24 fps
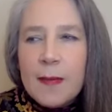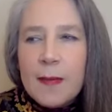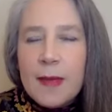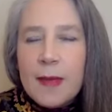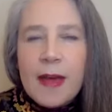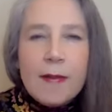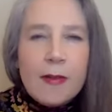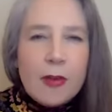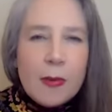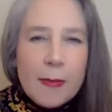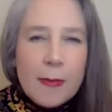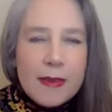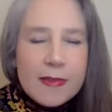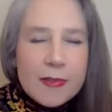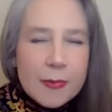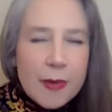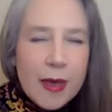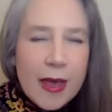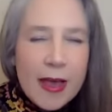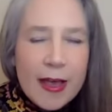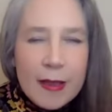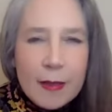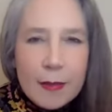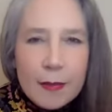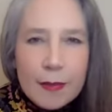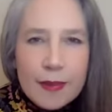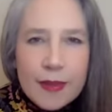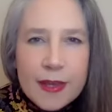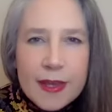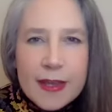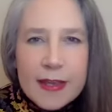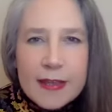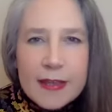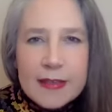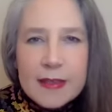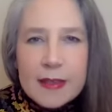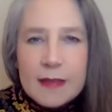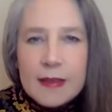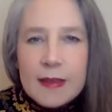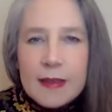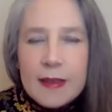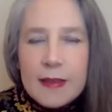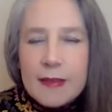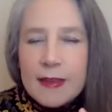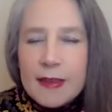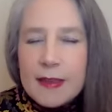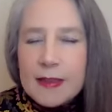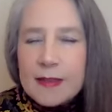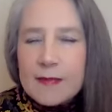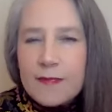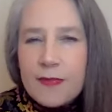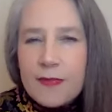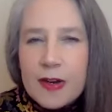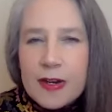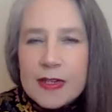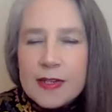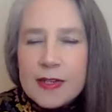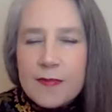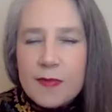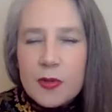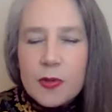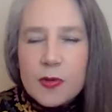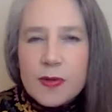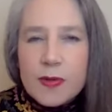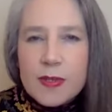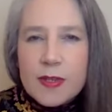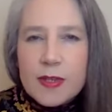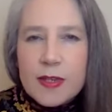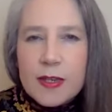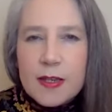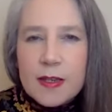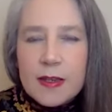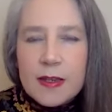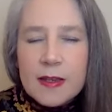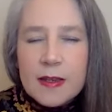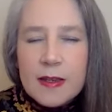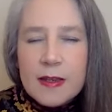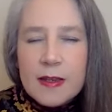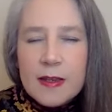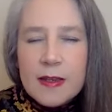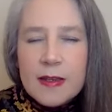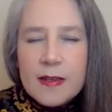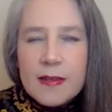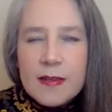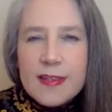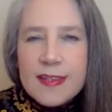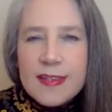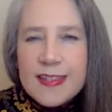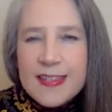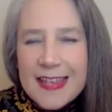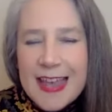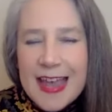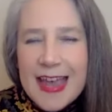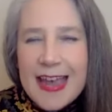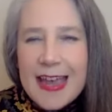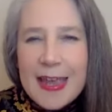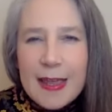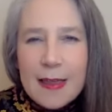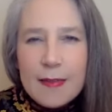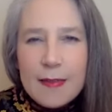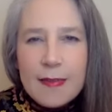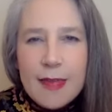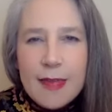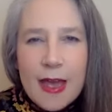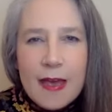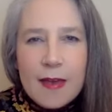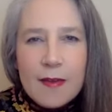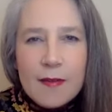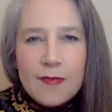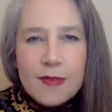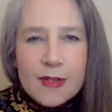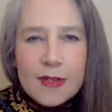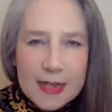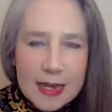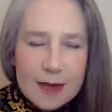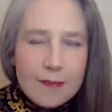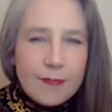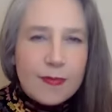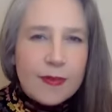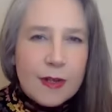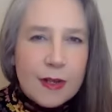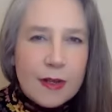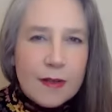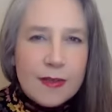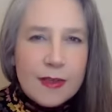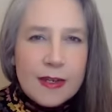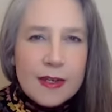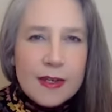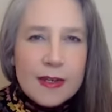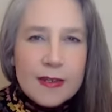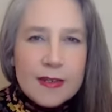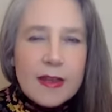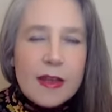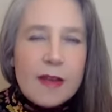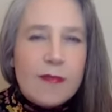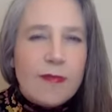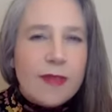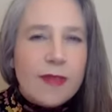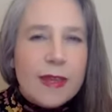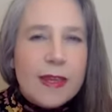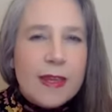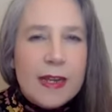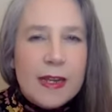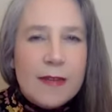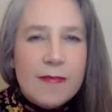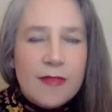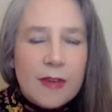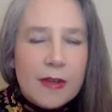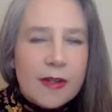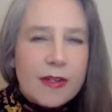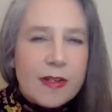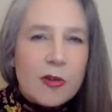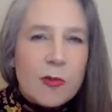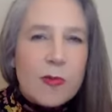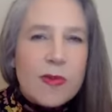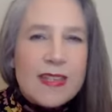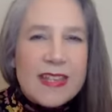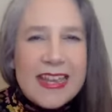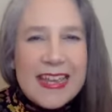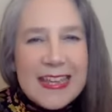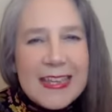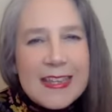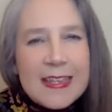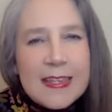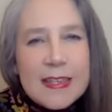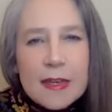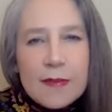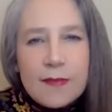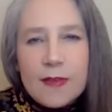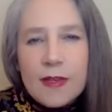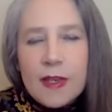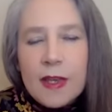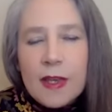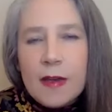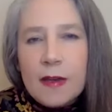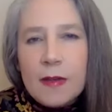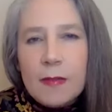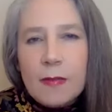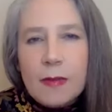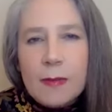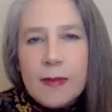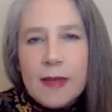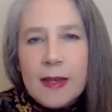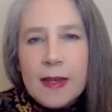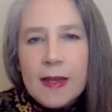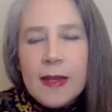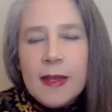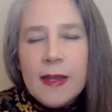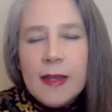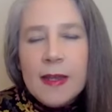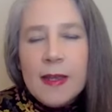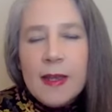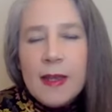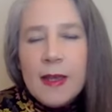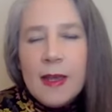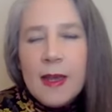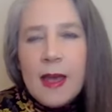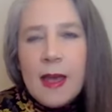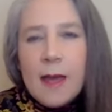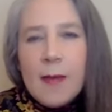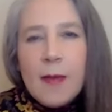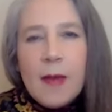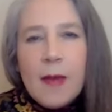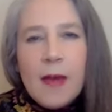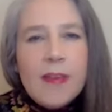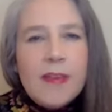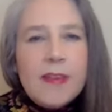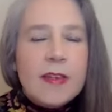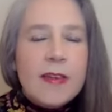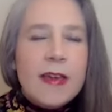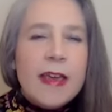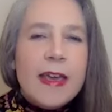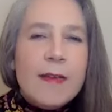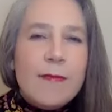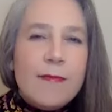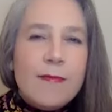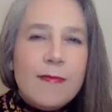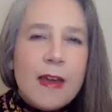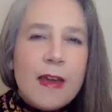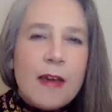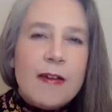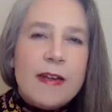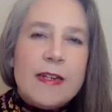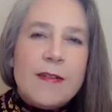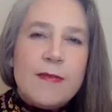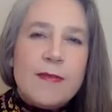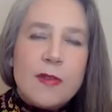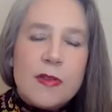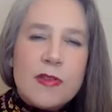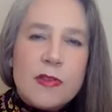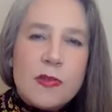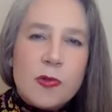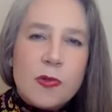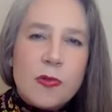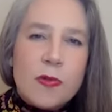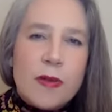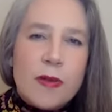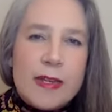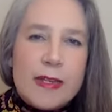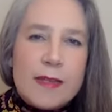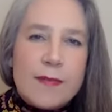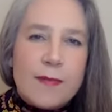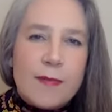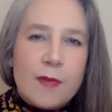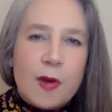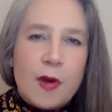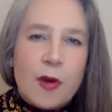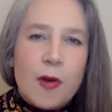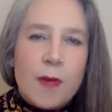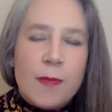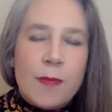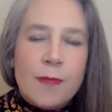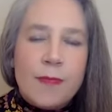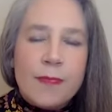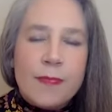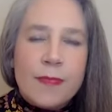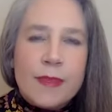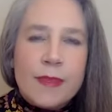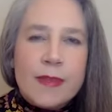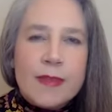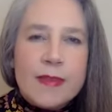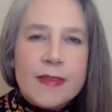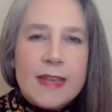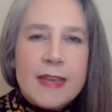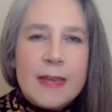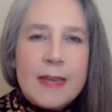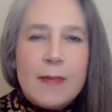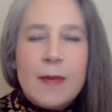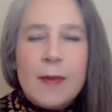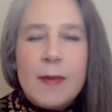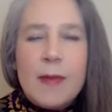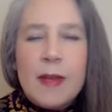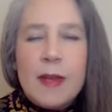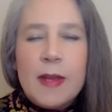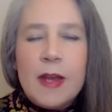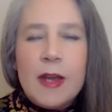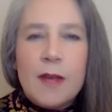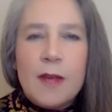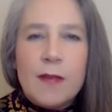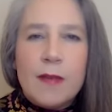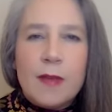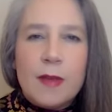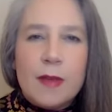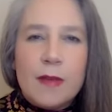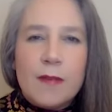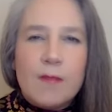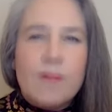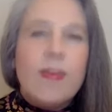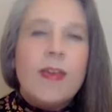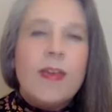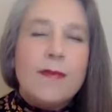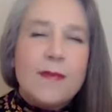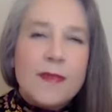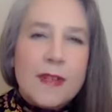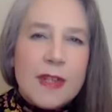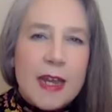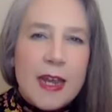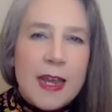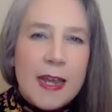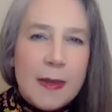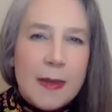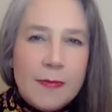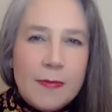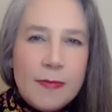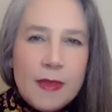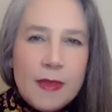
how your mental health is. I think it's very difficult to say that for definite, that it's kind of, in inverted commas, easier for younger women. I do hear very different stories from, say, women over 50,